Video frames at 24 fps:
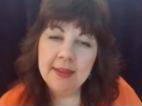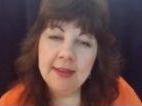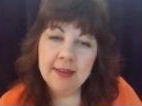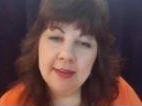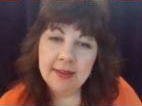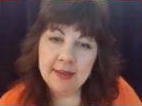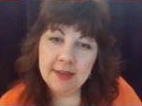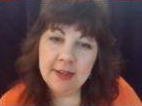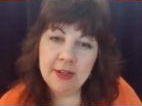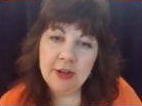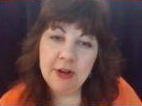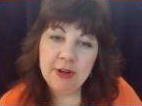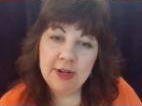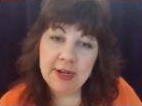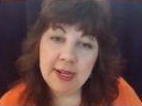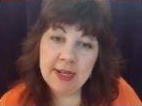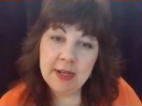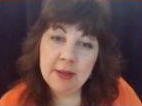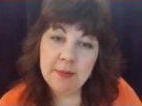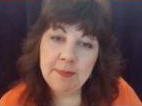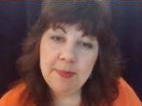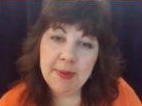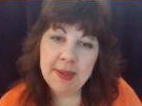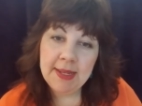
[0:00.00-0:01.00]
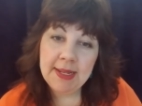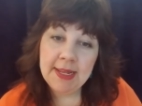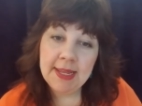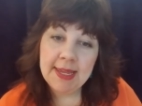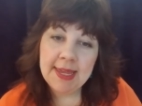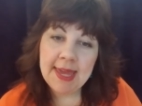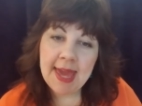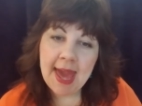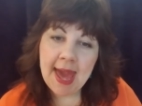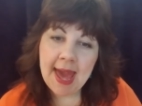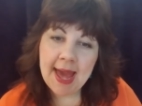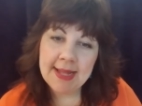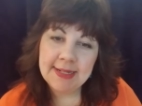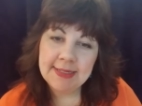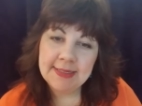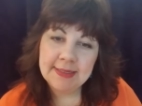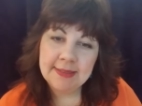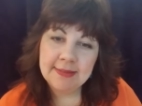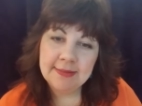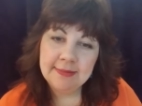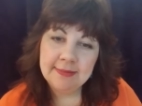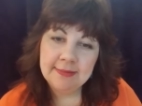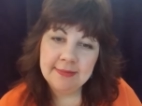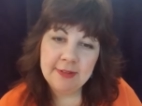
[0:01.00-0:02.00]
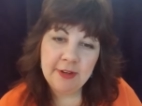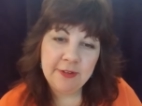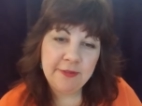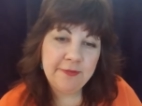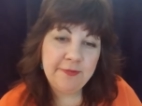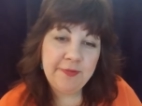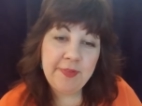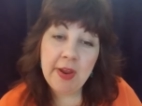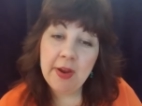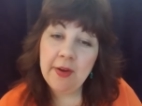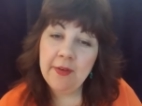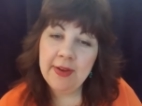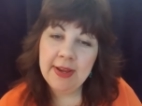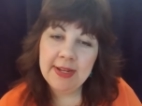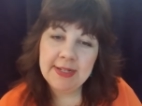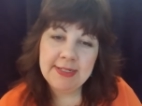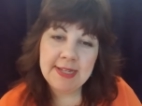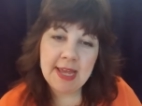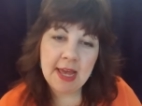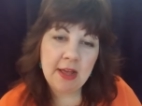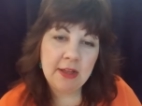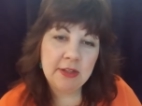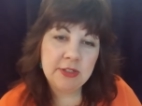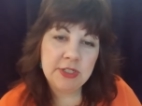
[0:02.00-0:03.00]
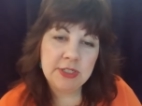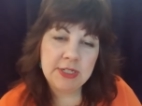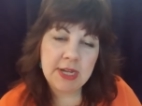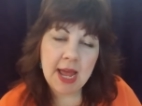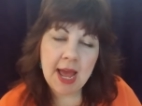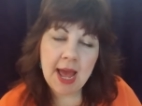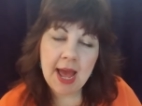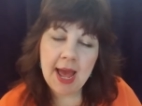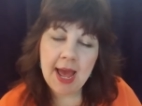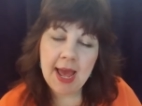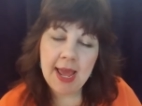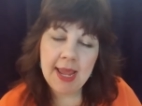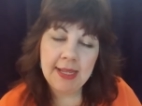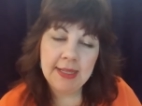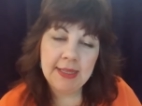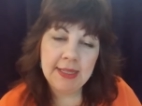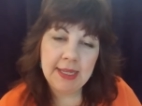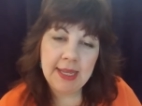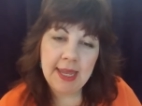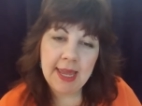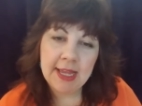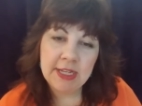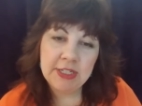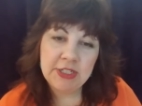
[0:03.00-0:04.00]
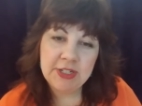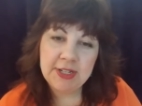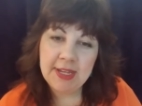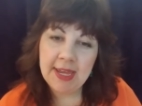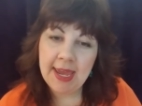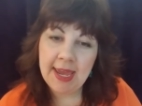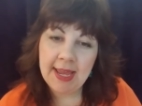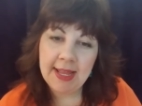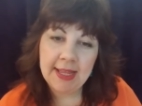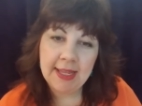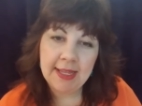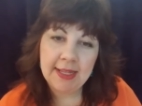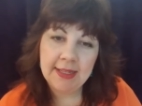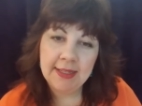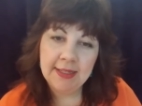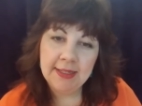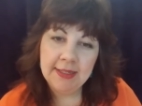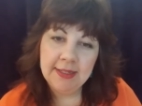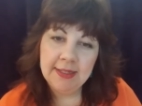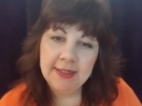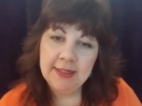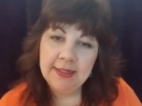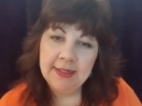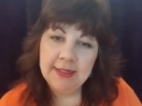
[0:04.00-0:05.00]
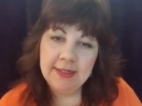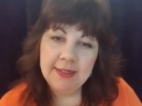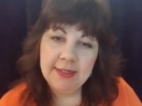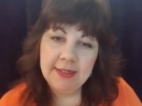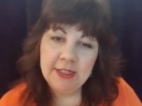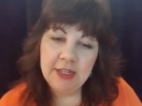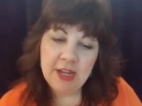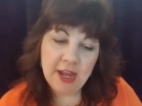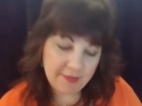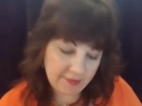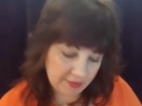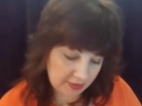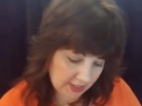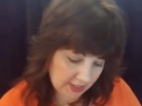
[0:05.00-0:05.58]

You're an independent cat. You're very intelligent, highly educated. You have a lot